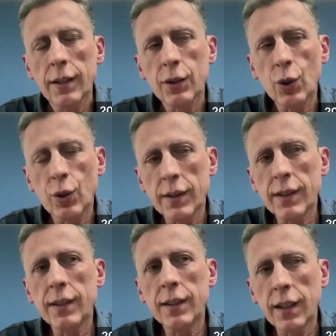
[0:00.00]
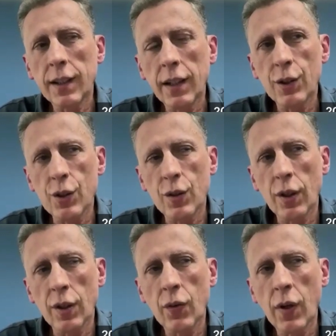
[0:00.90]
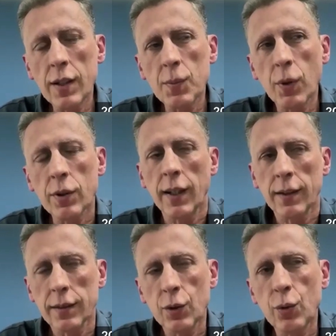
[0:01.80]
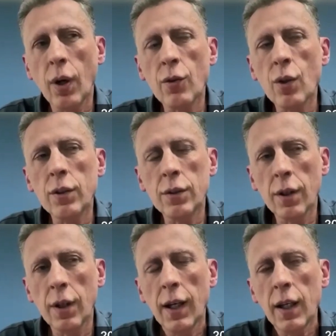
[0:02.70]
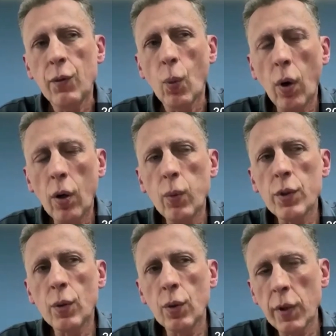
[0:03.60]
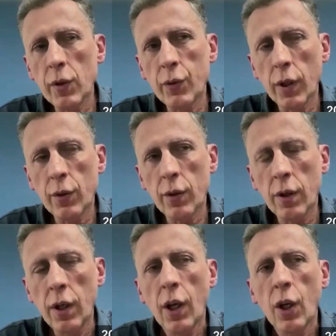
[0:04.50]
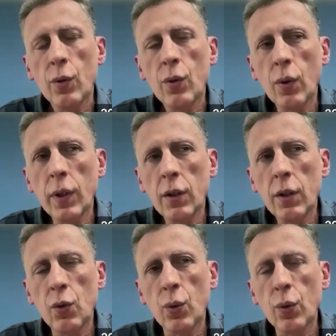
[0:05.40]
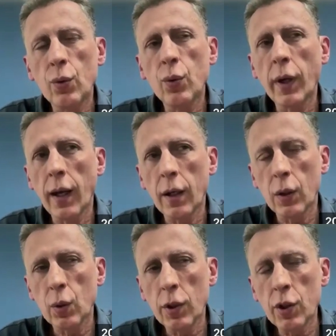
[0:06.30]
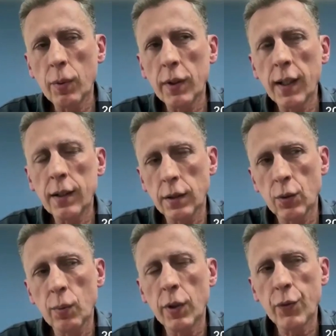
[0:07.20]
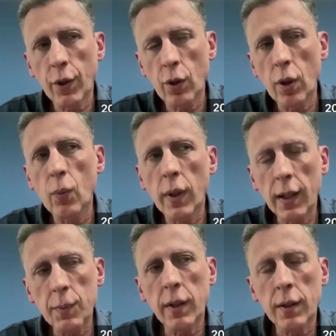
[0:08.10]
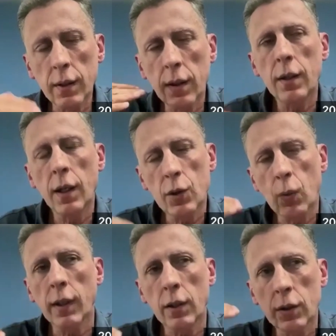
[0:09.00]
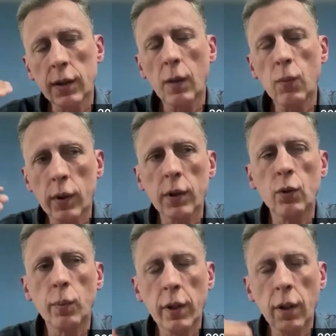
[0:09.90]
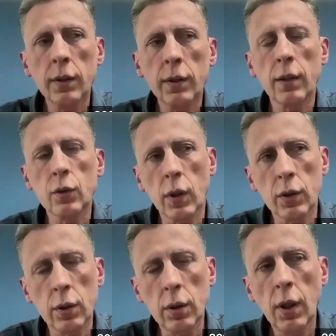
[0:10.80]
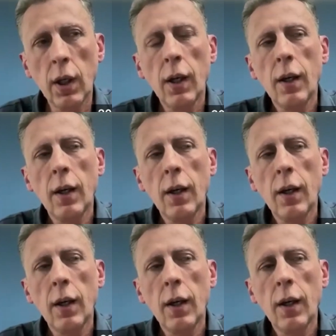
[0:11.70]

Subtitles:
So this is here advice, but yes, you are not. If you work with a good manufacturer, you don't need to care too much about that. New manufacturer will explain in details what are the steps, what need done, and so and so.